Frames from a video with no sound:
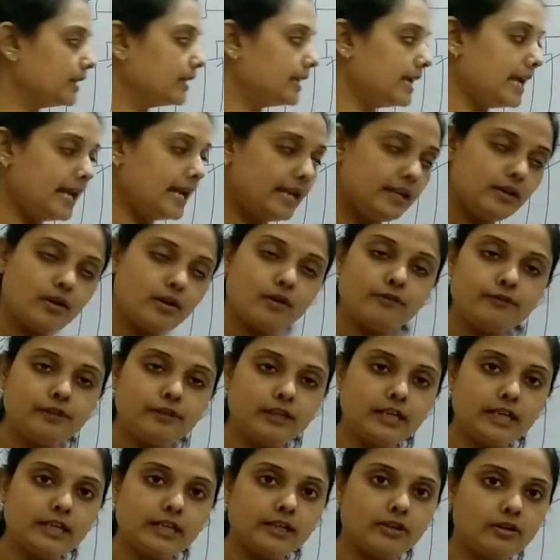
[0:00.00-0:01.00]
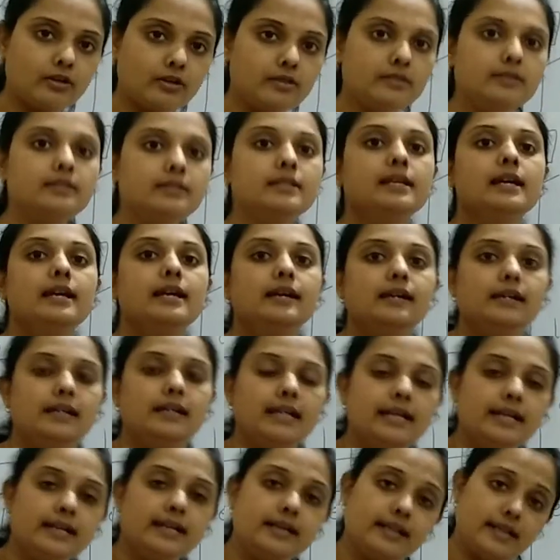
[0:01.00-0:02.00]
gain of electrons,
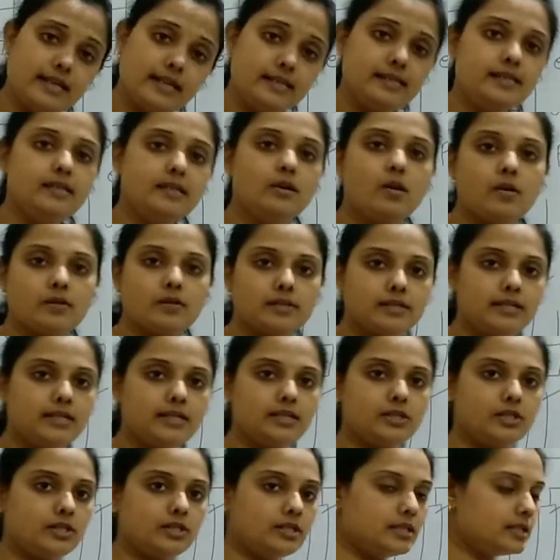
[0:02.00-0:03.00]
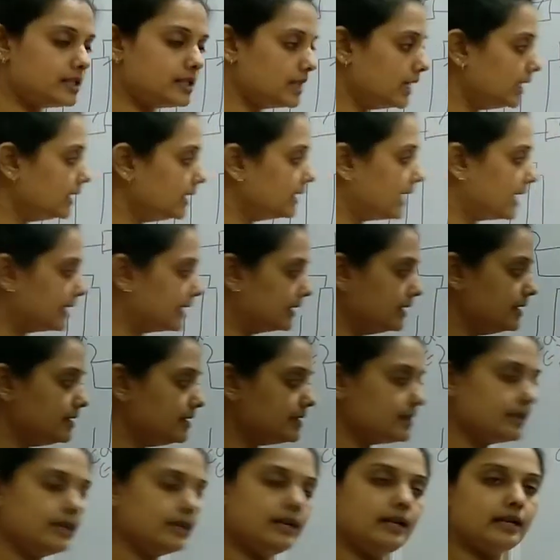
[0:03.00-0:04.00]
decrease in oxidation state, that is
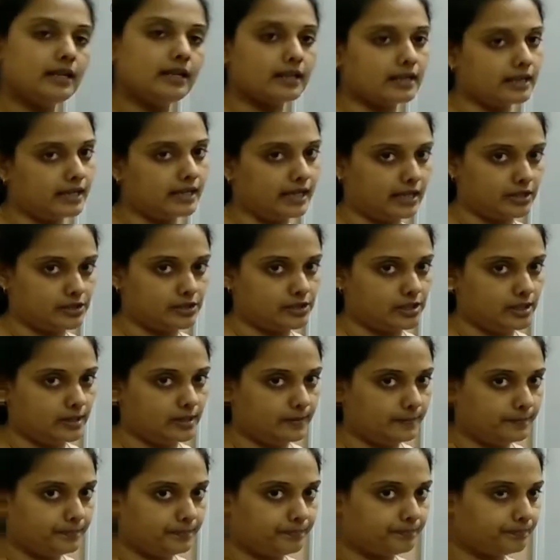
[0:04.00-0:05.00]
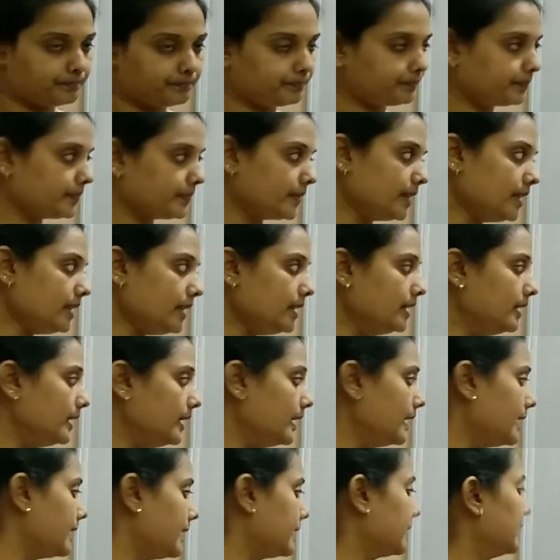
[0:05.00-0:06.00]
reduction.
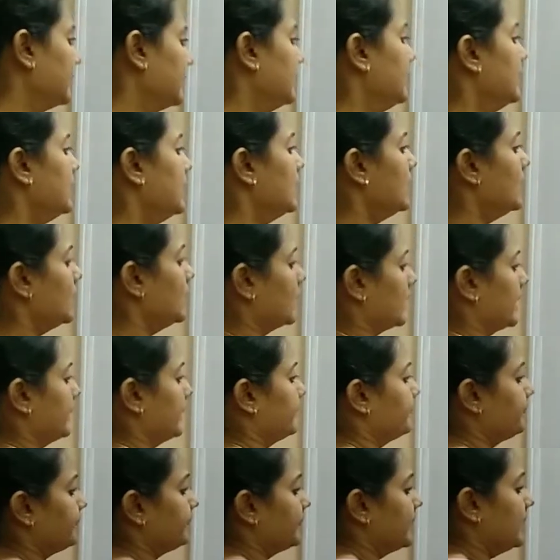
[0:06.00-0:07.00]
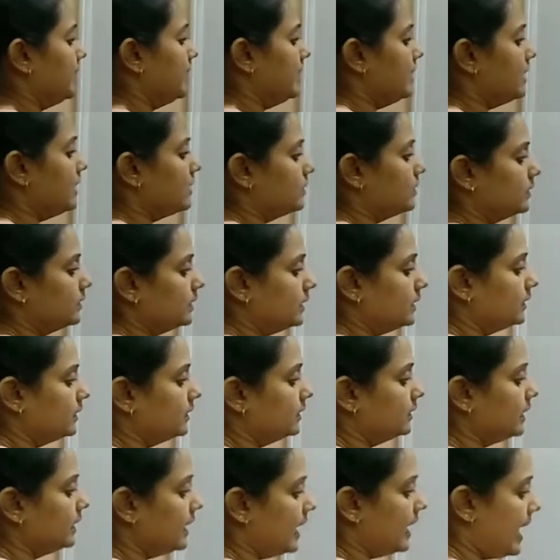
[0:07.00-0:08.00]
Correct? Okay. Now
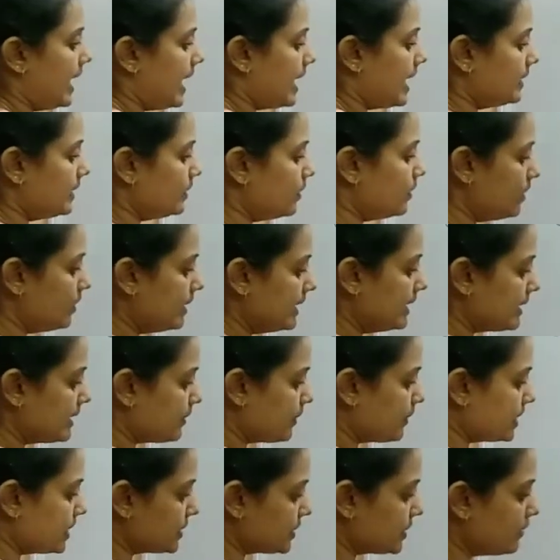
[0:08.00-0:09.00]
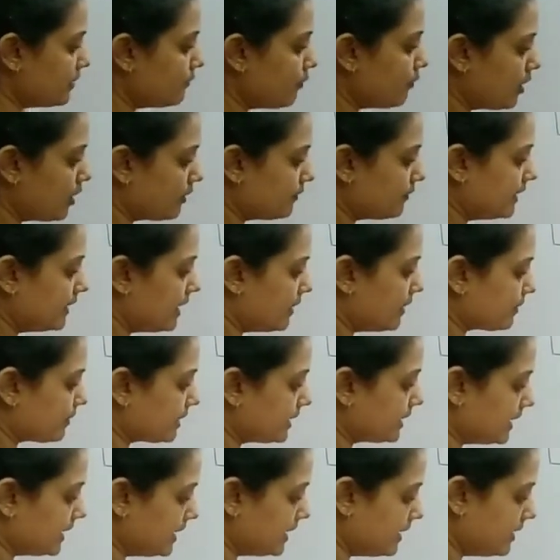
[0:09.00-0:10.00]
the anode equation what we have
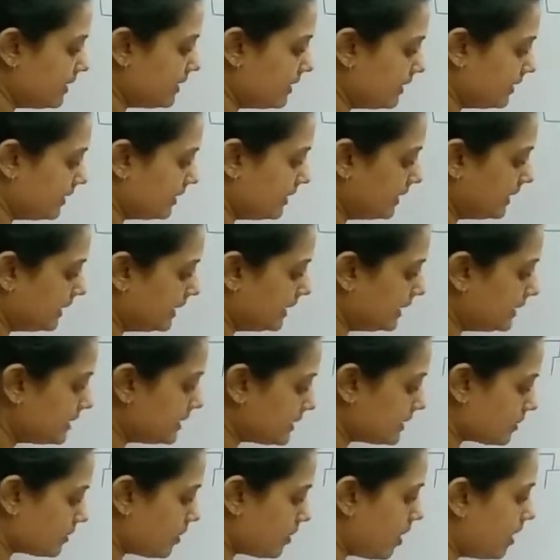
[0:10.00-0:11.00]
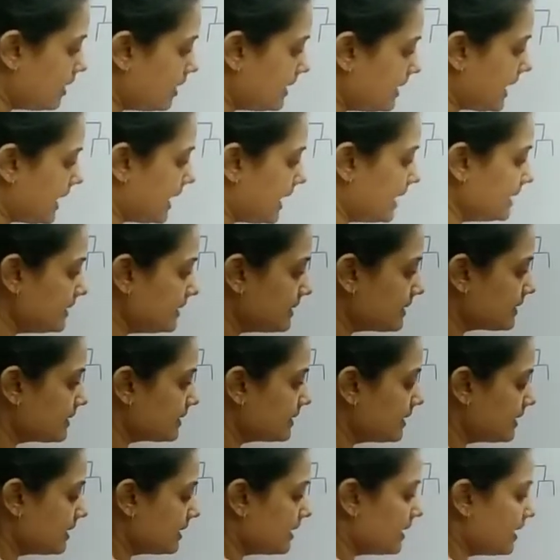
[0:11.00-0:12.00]
written, it is called as
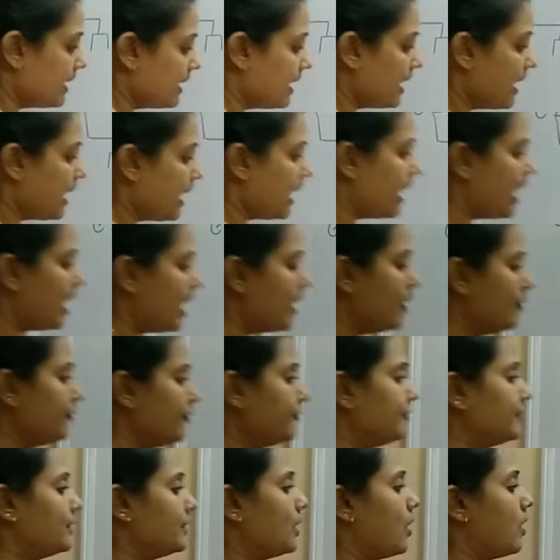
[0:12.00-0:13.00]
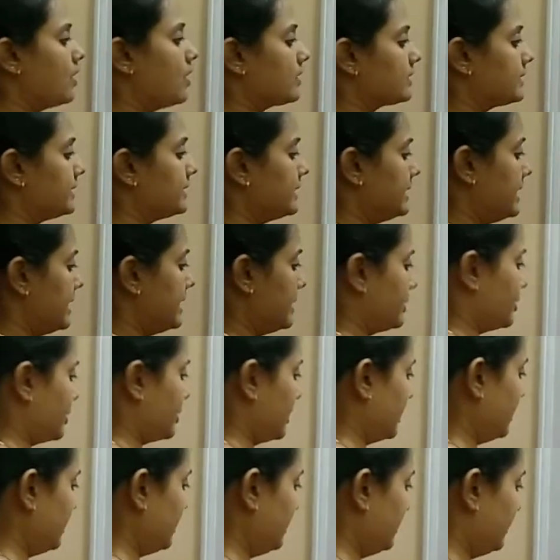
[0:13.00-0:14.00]
half
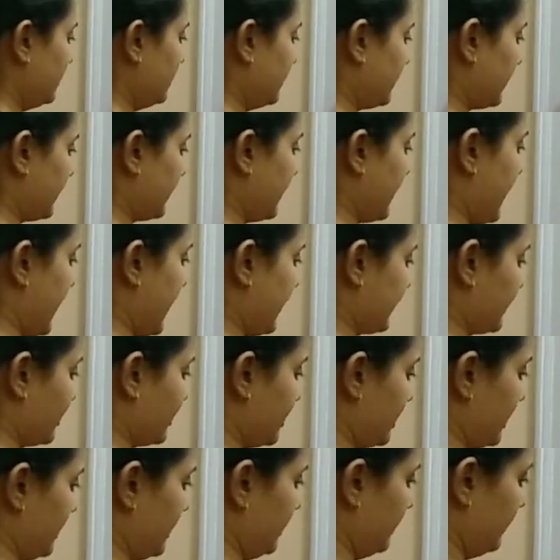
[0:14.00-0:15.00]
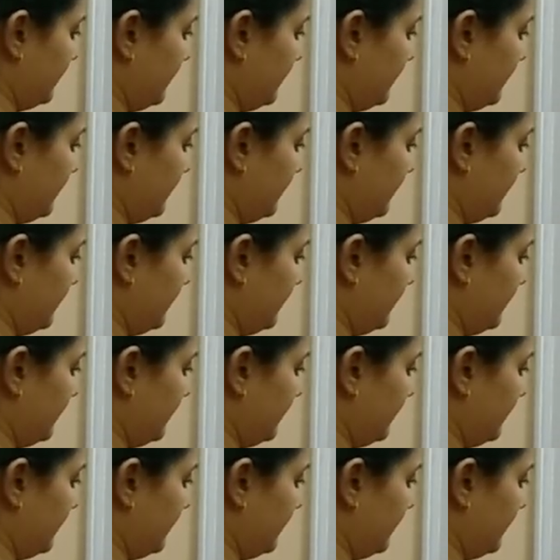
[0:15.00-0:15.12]
oxidation reaction.